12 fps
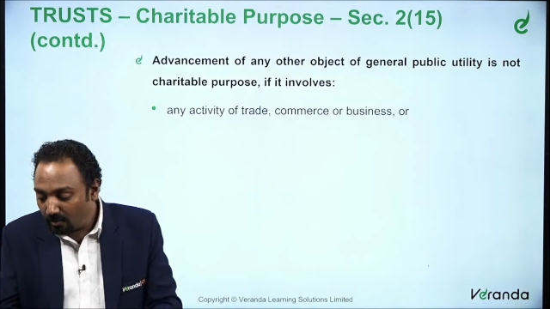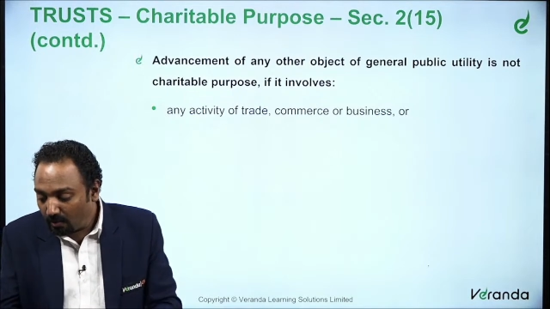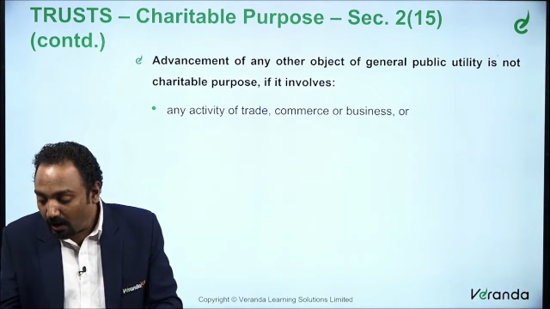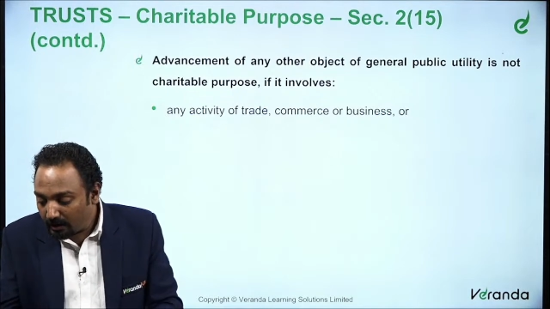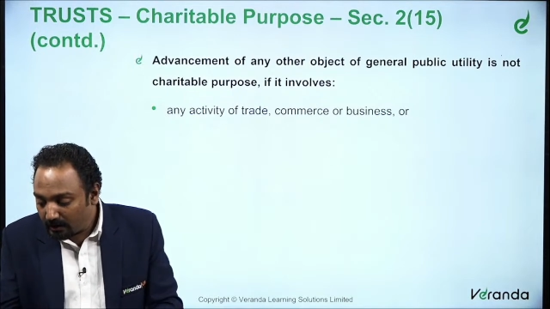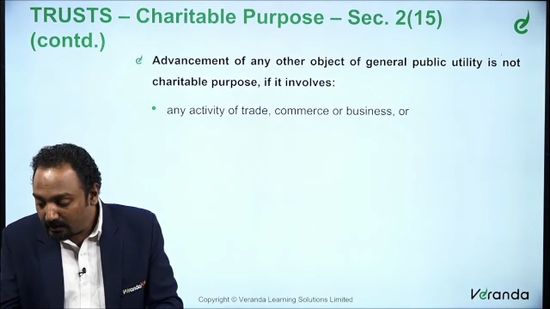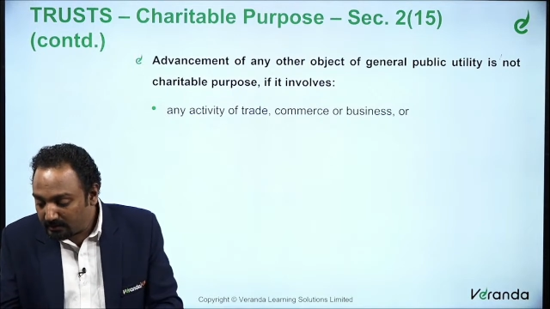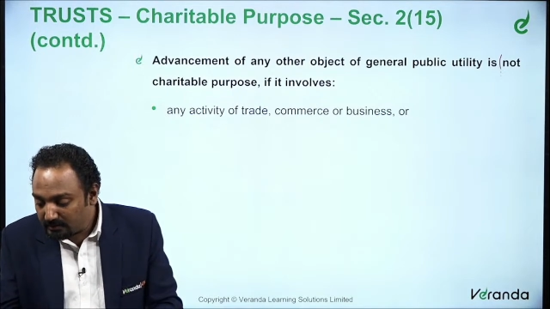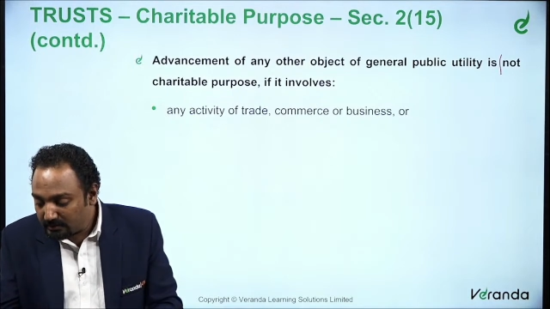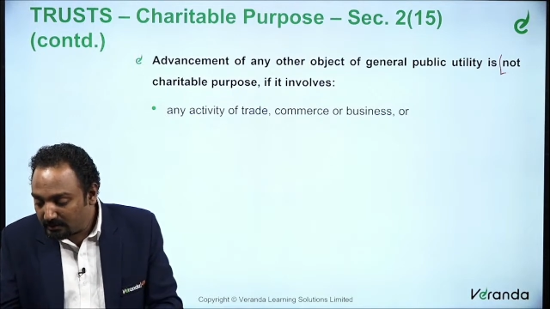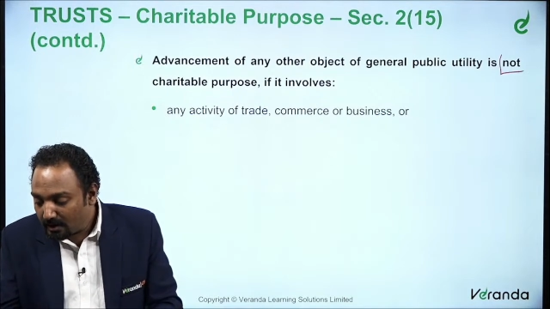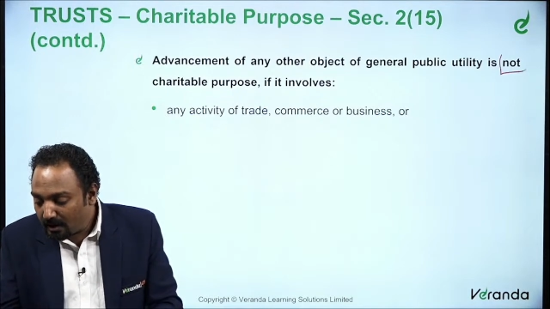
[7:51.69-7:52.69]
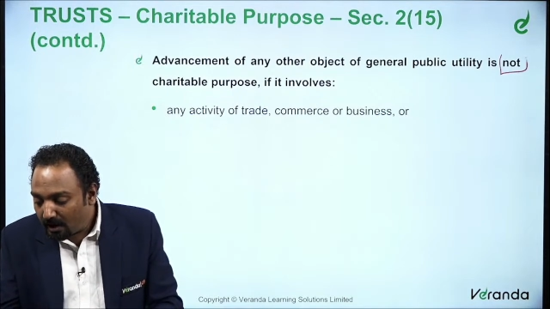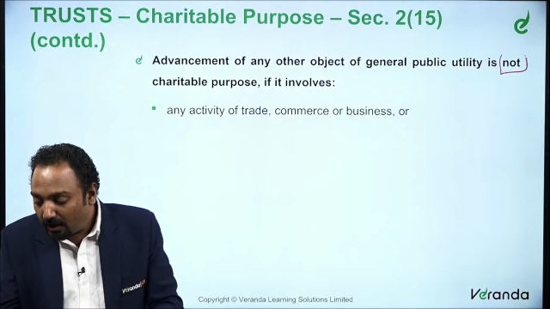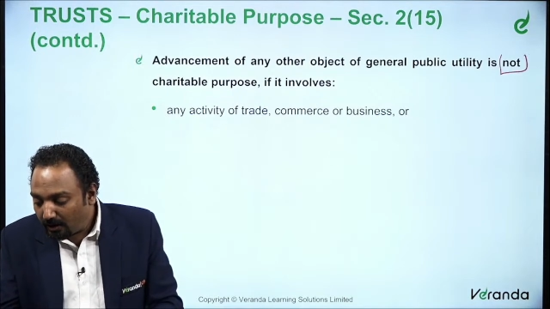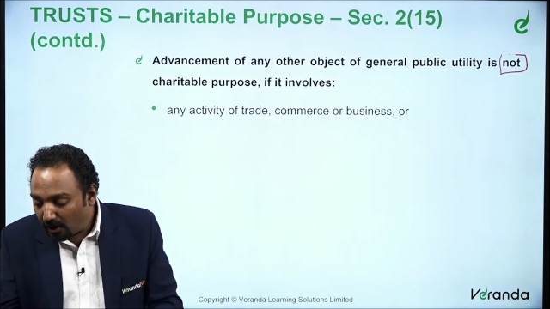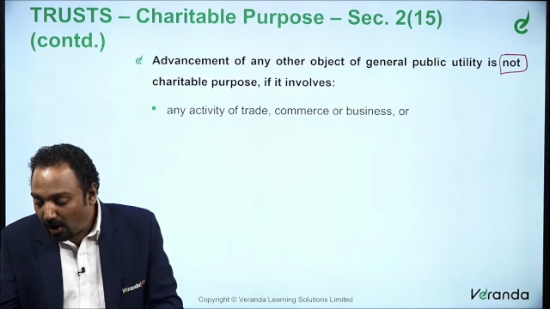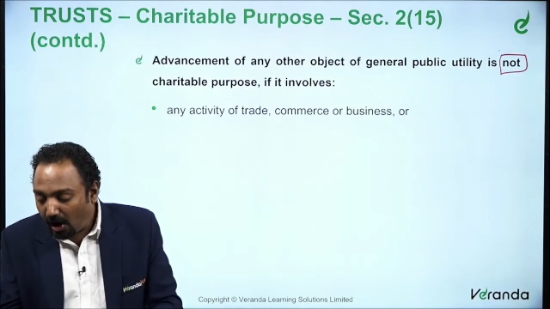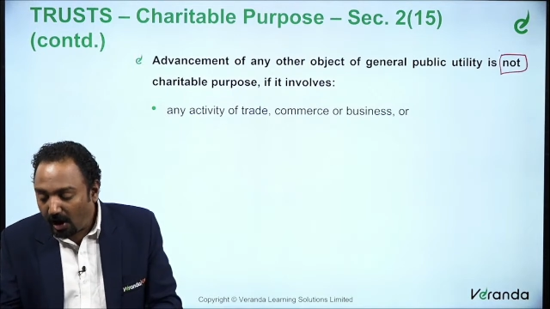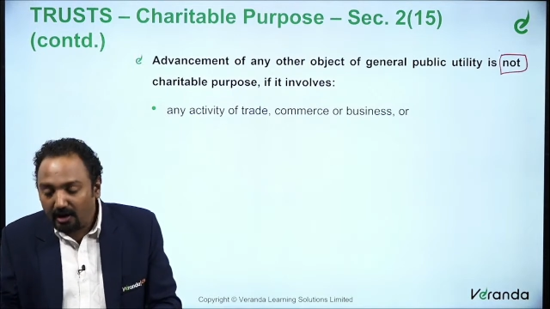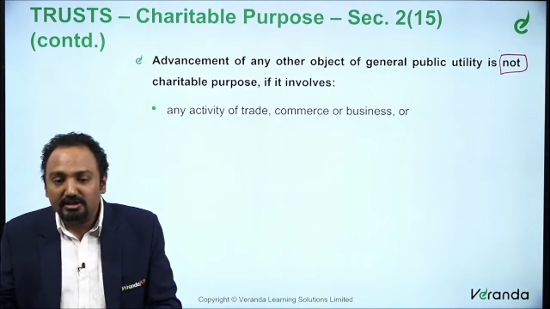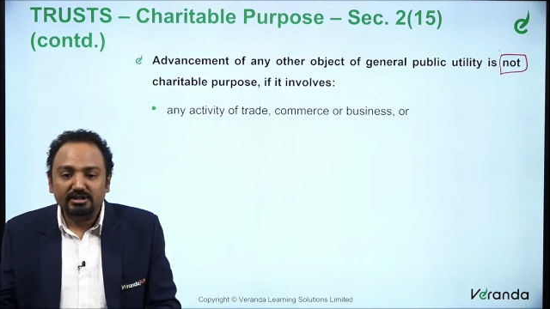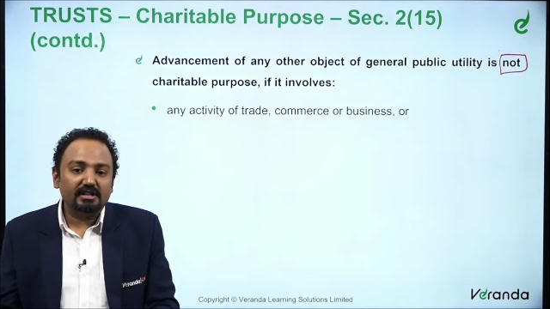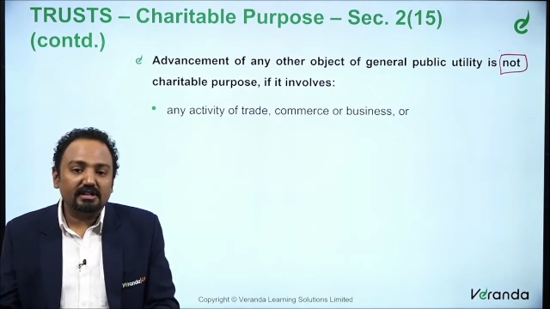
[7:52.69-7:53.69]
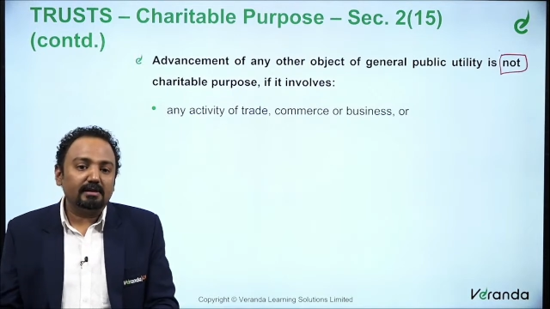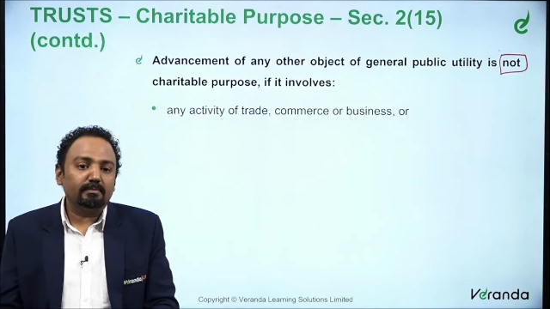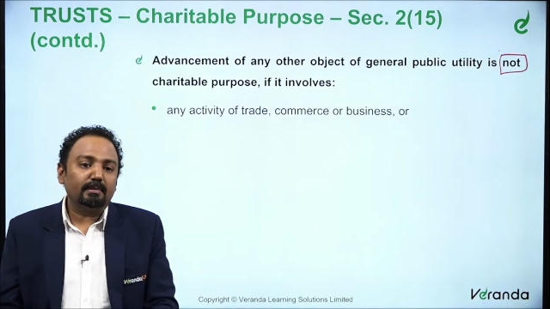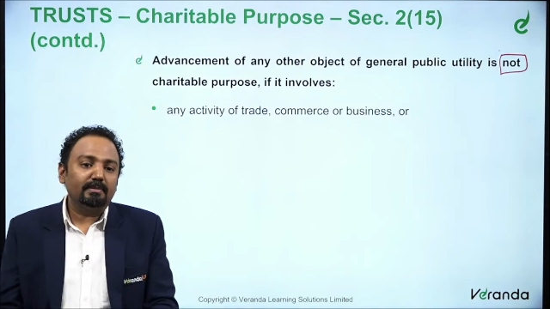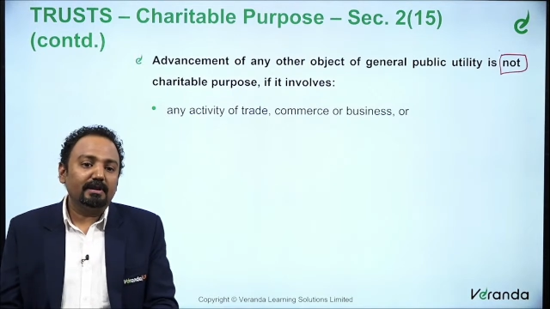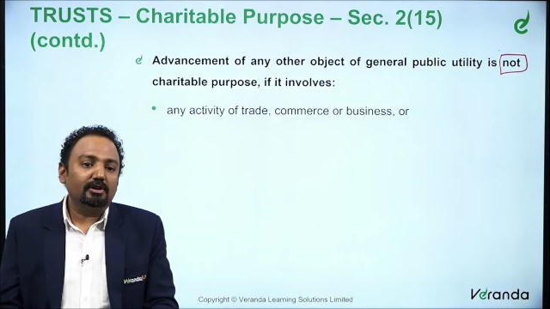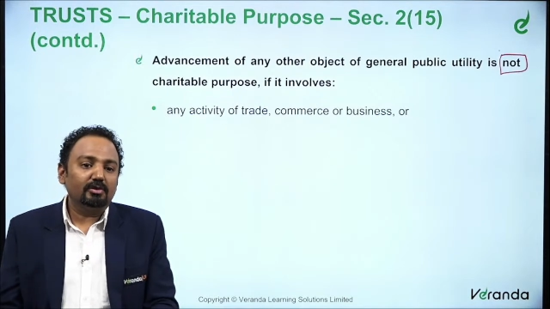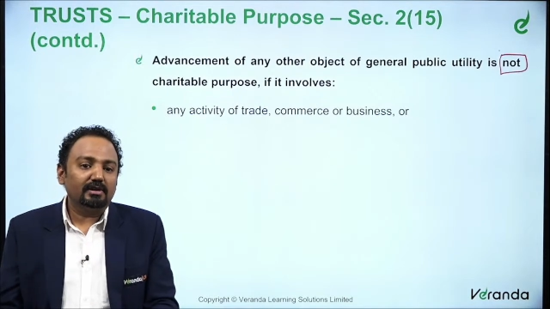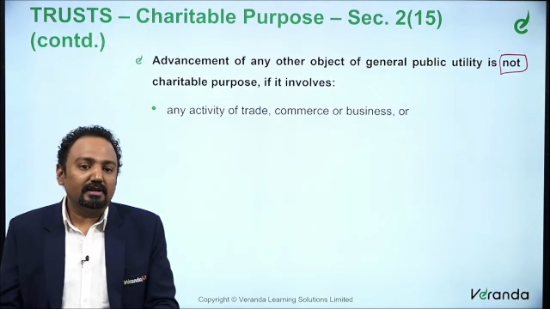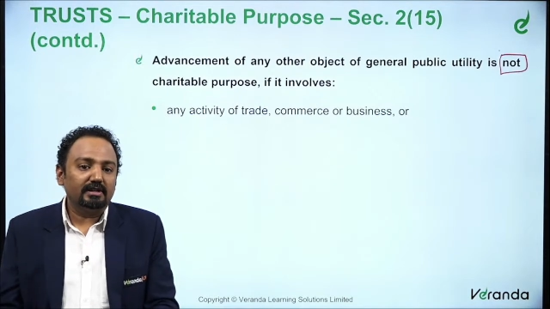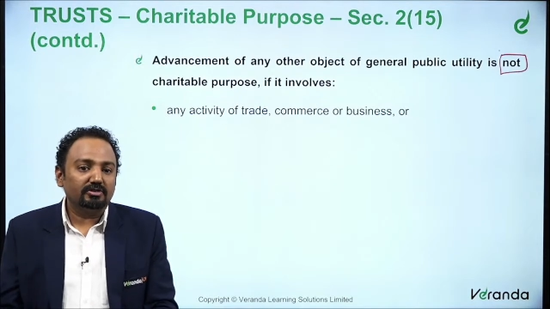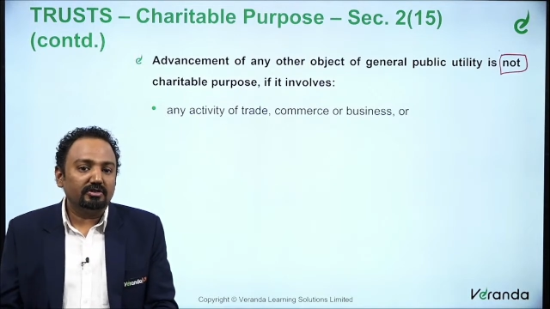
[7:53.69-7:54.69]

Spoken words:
What is not general public utility.